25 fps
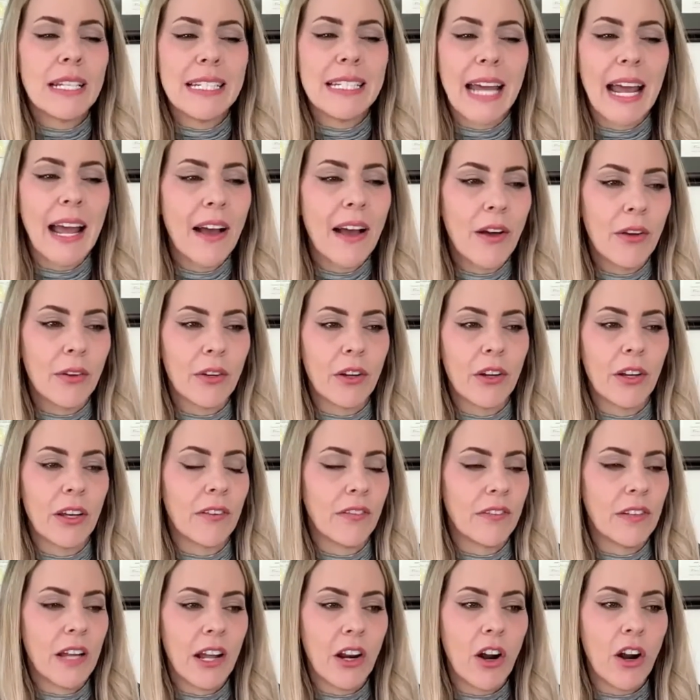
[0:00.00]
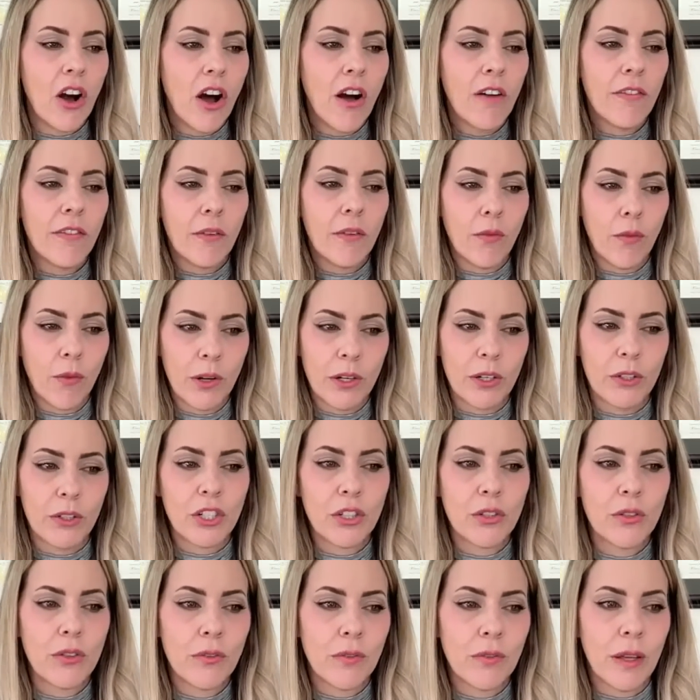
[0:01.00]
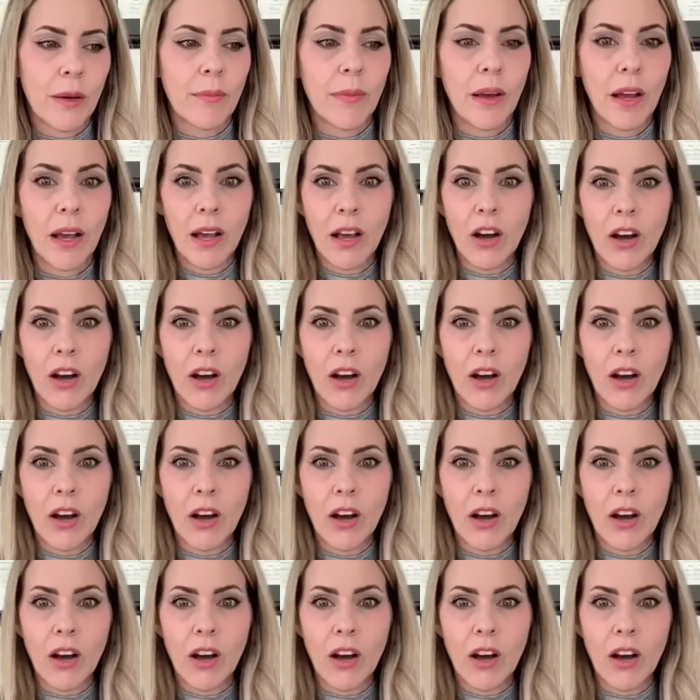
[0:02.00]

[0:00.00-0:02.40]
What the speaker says: down, if not off of 1 or 2 of them,